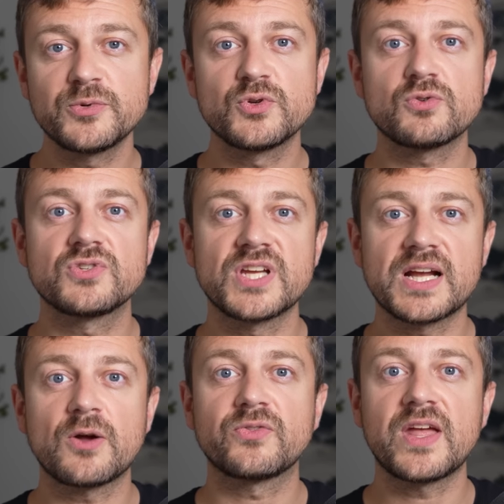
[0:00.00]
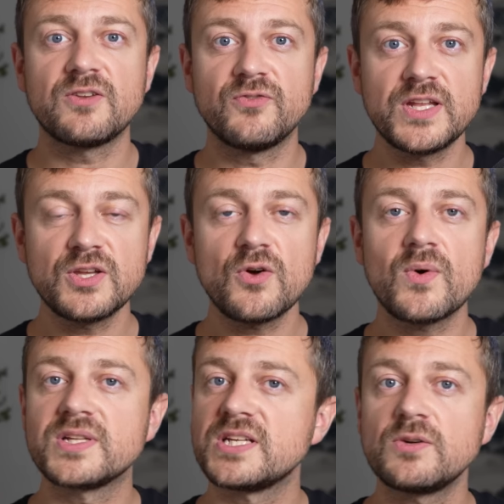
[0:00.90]
be sure to check out that
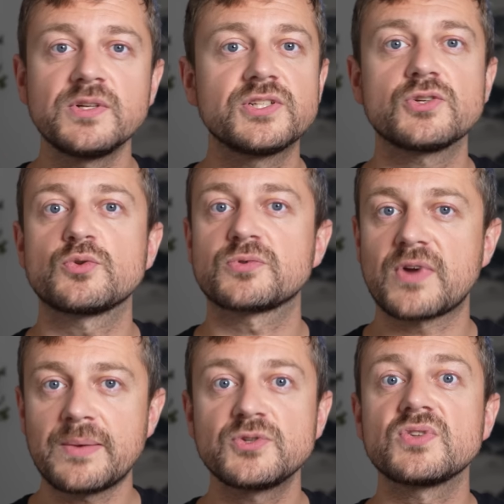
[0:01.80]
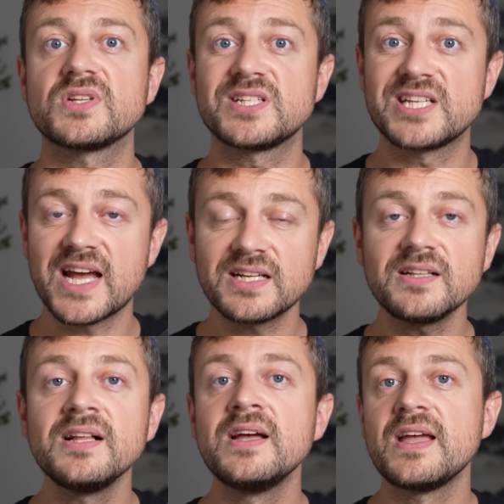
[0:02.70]
video and generally just subscribe to the
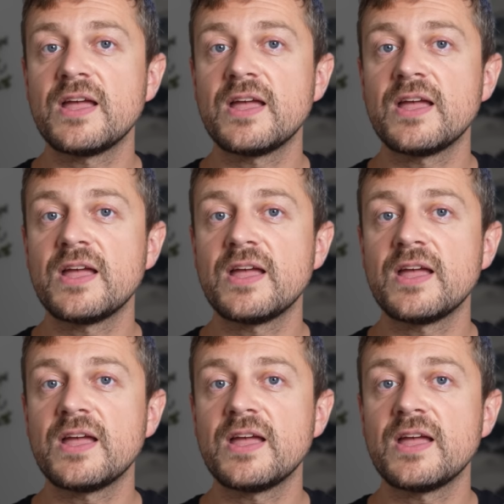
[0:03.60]
channel